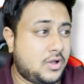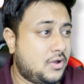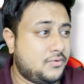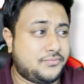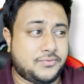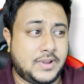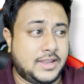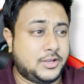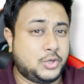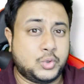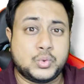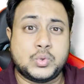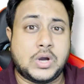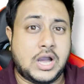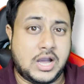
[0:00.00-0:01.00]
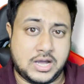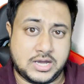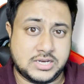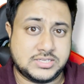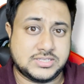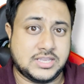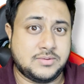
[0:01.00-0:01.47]
of like 2
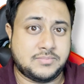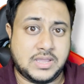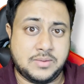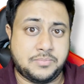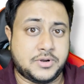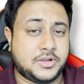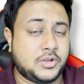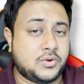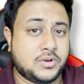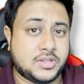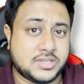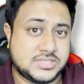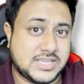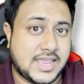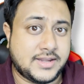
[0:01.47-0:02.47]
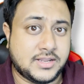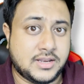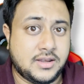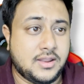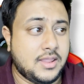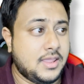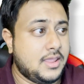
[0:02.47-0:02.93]
hours in my particular
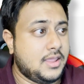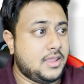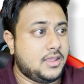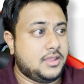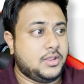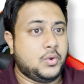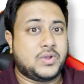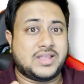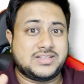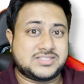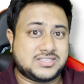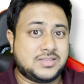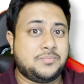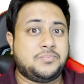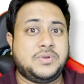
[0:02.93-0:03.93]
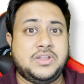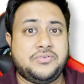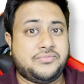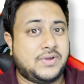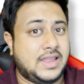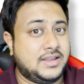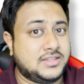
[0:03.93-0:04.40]
channel. You can simply
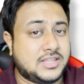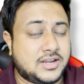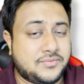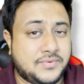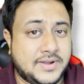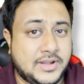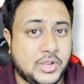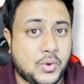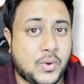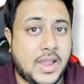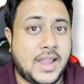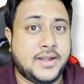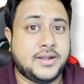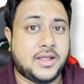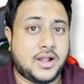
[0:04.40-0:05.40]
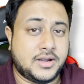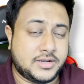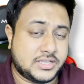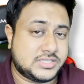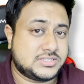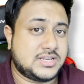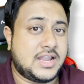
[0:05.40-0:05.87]
find that video and
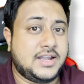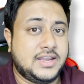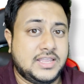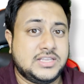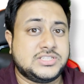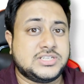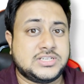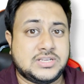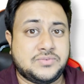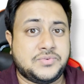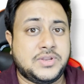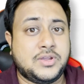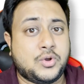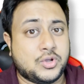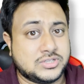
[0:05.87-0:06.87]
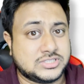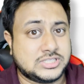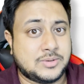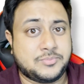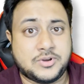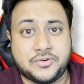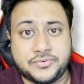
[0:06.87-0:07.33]
understand each and every
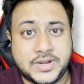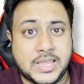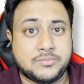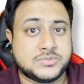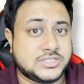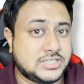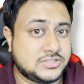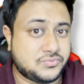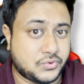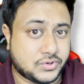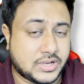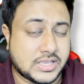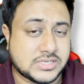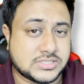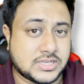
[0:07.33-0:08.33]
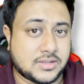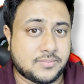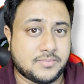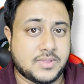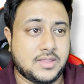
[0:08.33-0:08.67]
concept of time series forecasting.